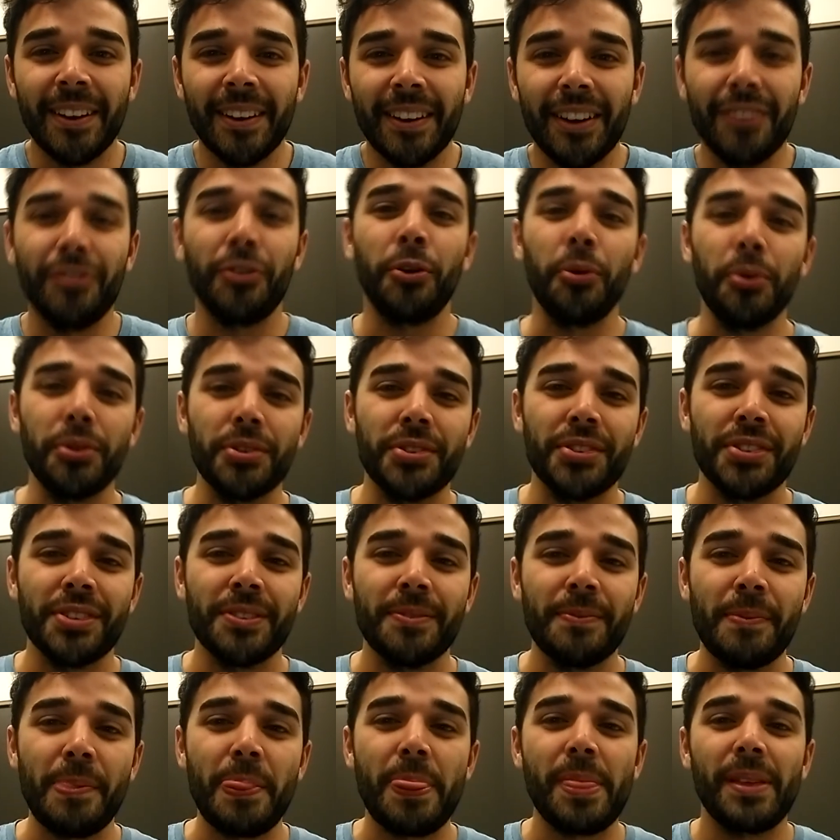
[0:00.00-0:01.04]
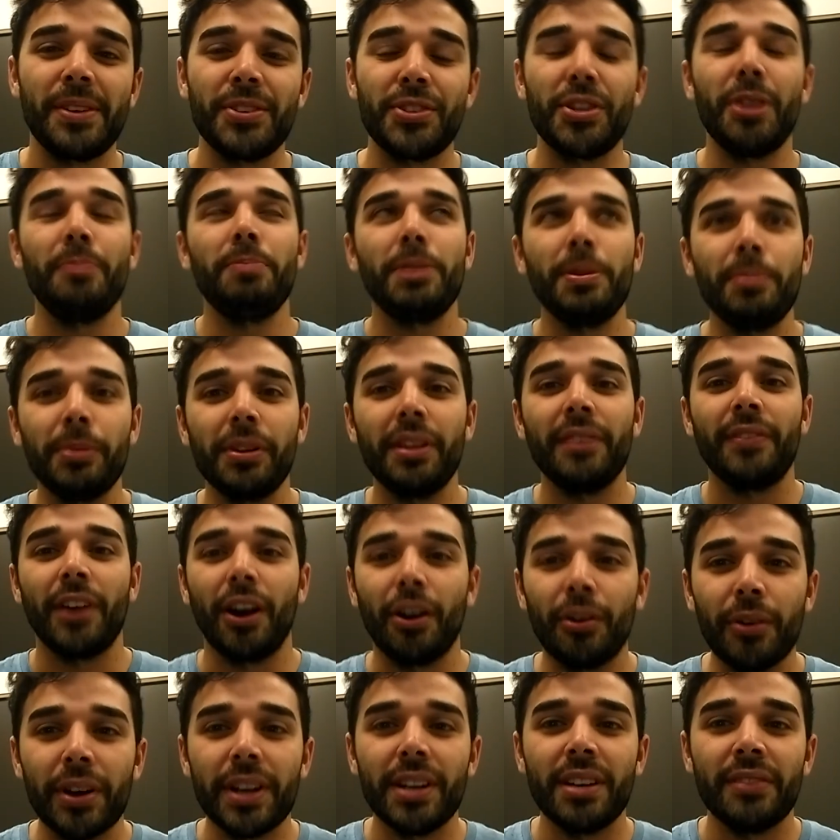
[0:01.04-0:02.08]
Of course, some people have
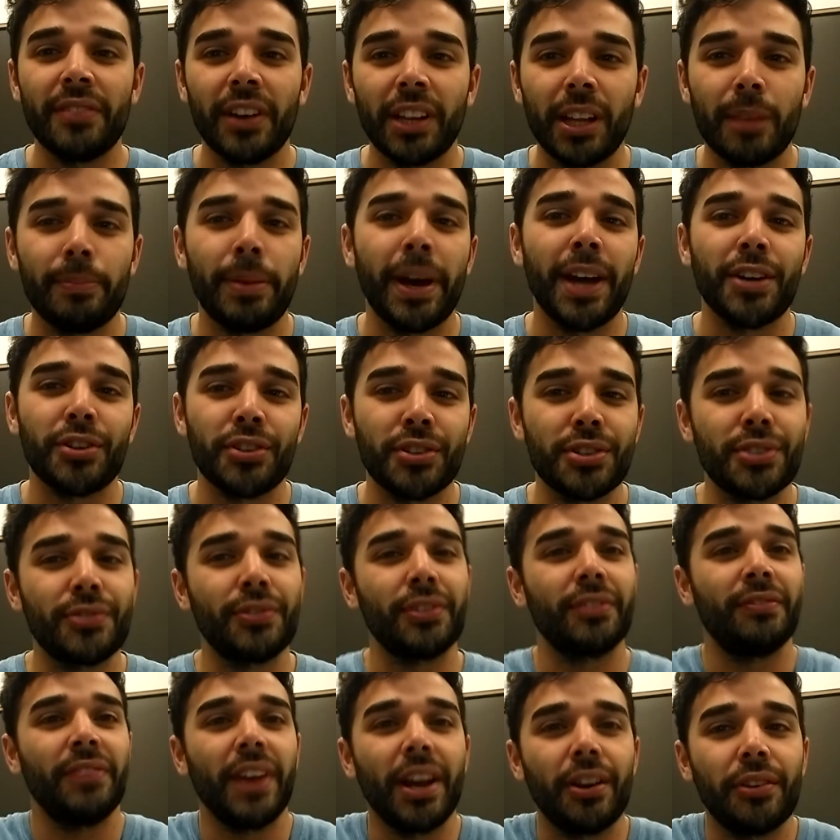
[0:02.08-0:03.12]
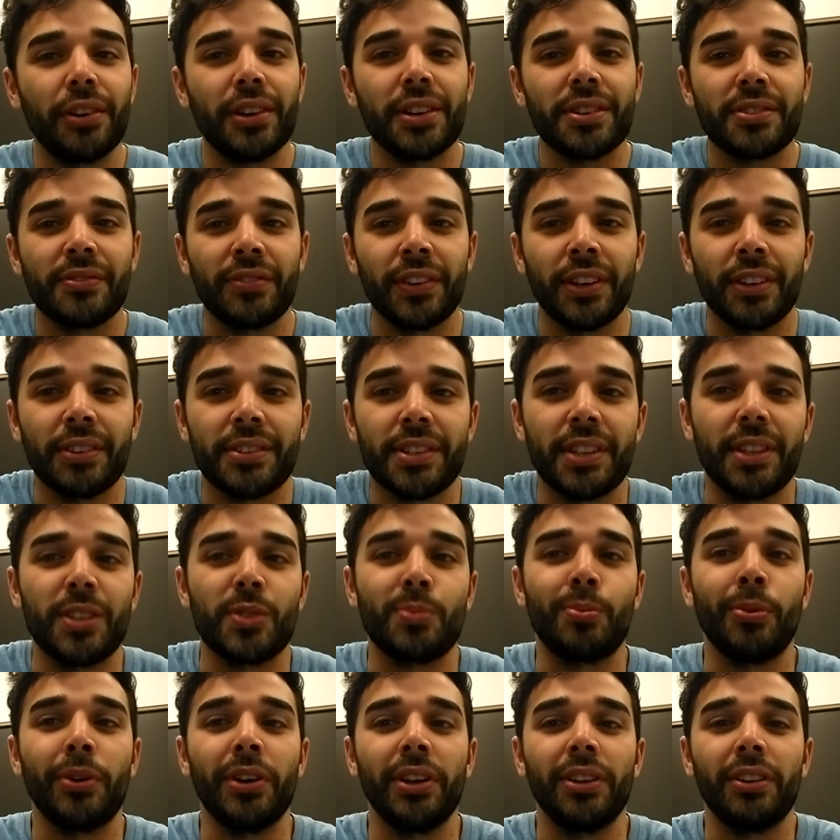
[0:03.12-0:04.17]
already developed passions for various fields at this
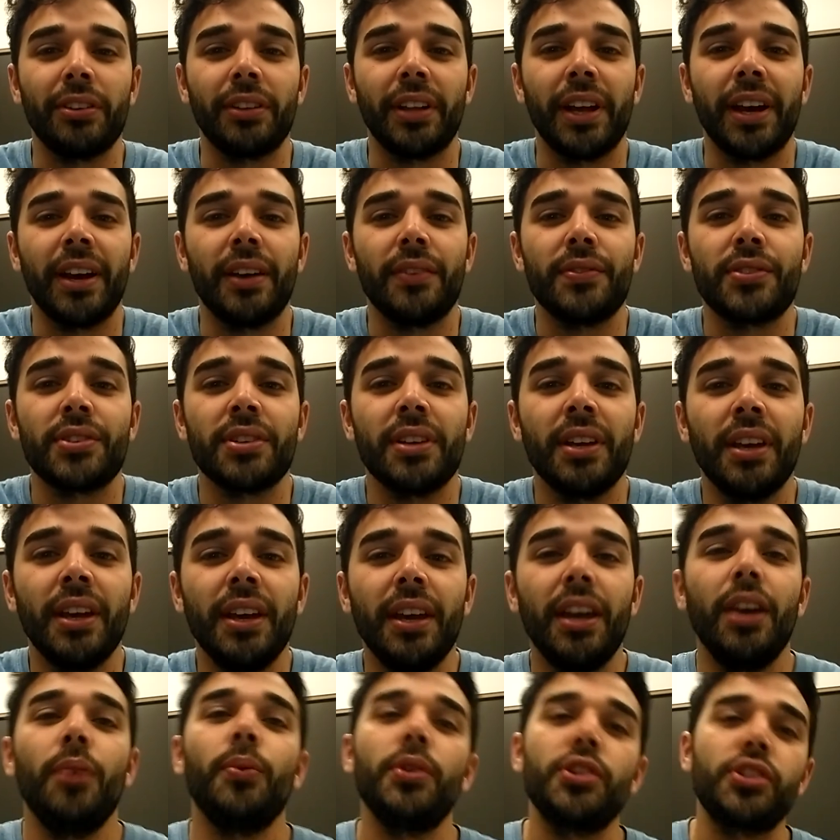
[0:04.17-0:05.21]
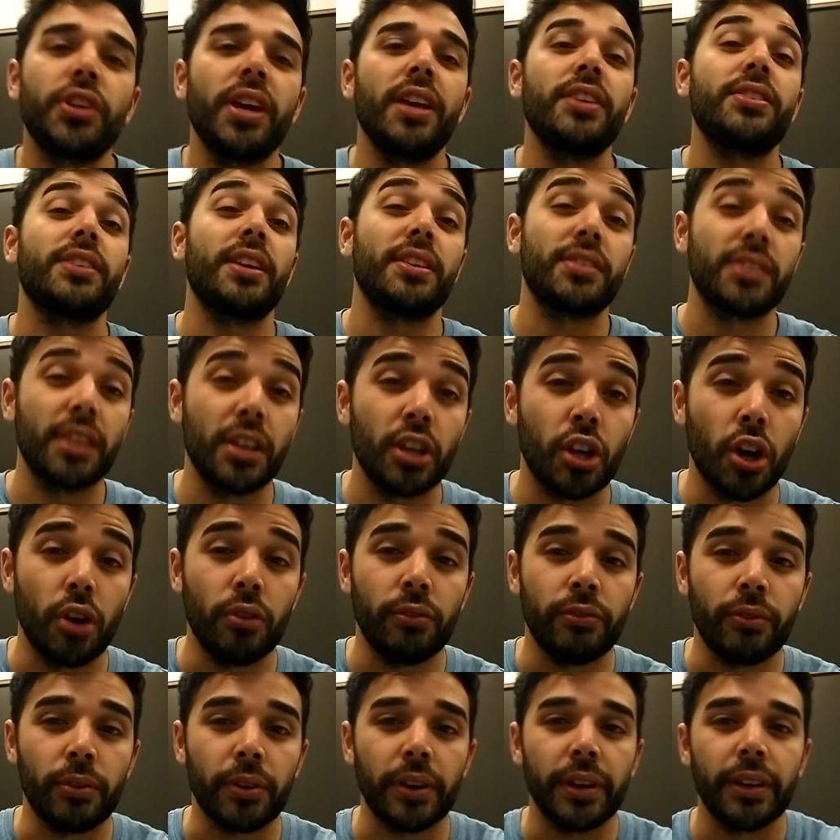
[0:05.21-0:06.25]
point in their lives, in which case I say go
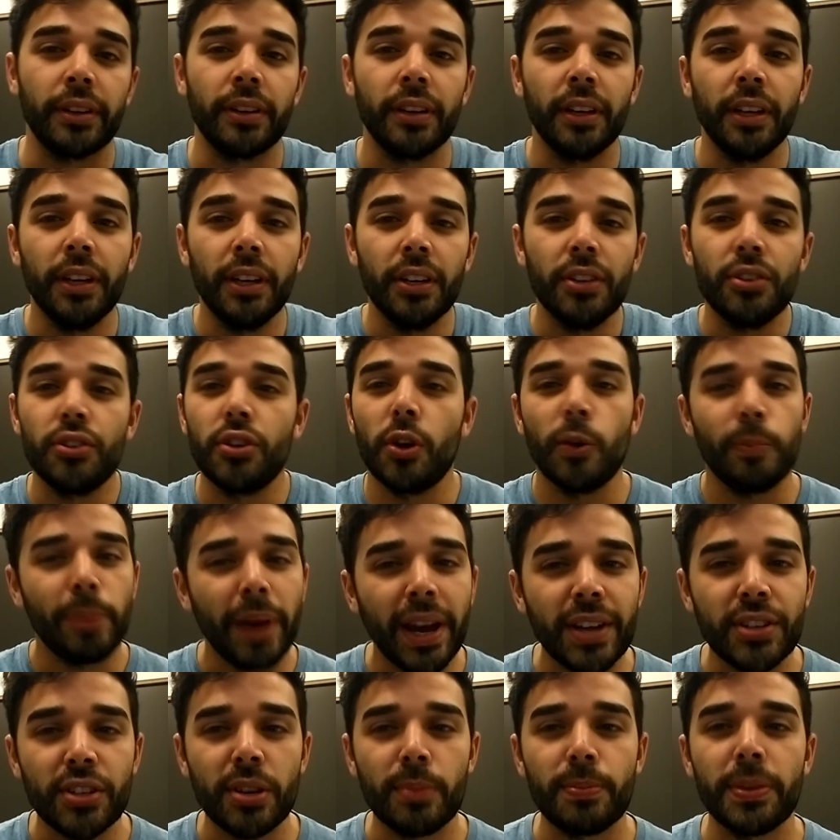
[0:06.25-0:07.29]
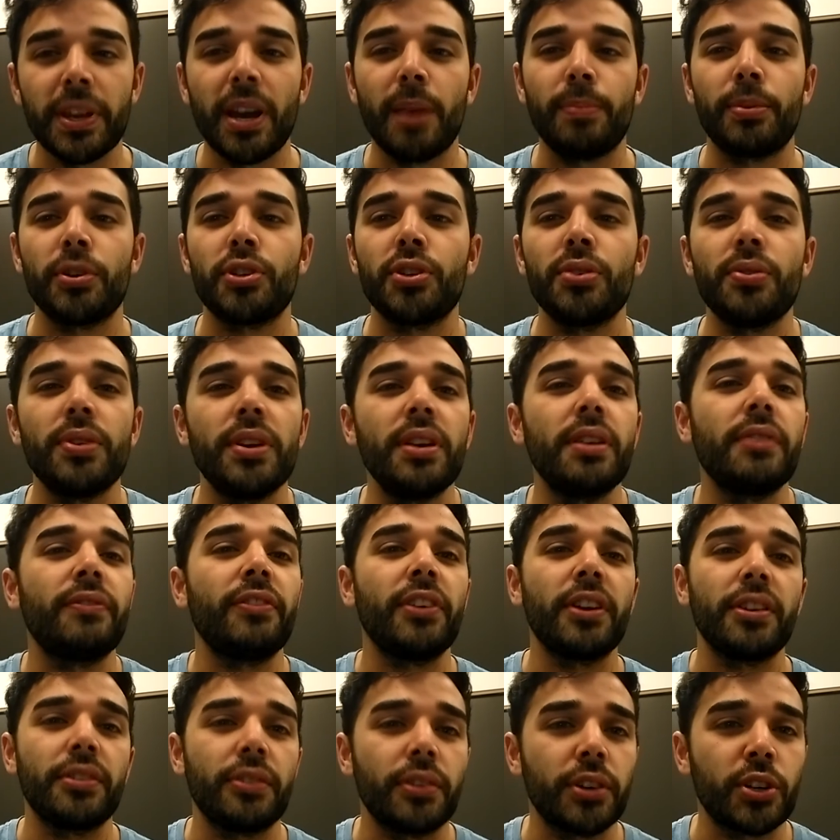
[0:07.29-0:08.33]
for it. Don't pass up the opportunity to
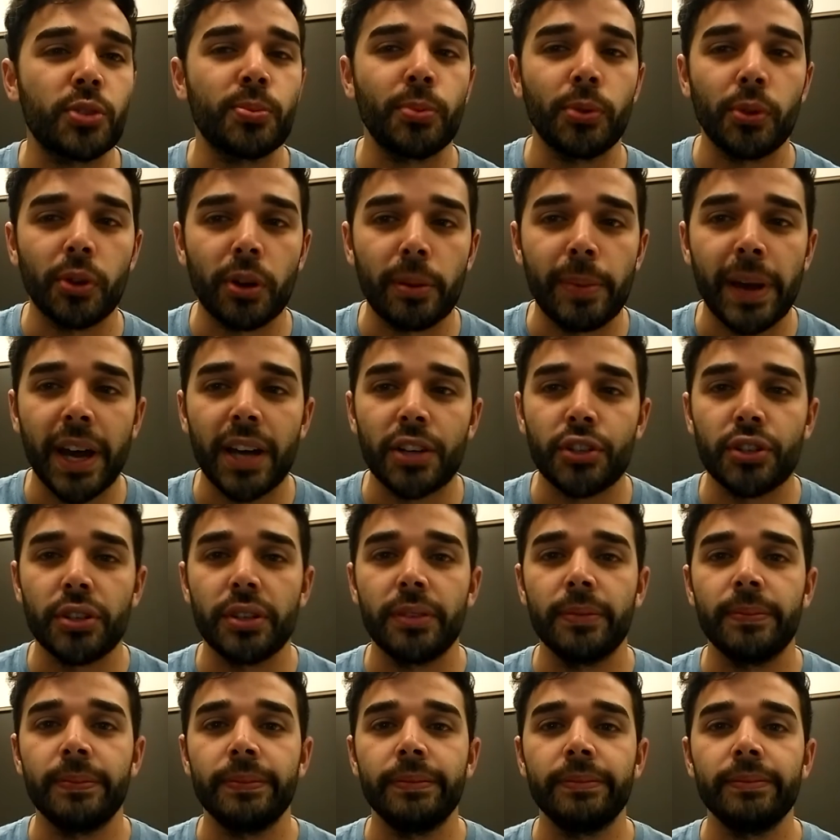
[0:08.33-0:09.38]
further explore a passion.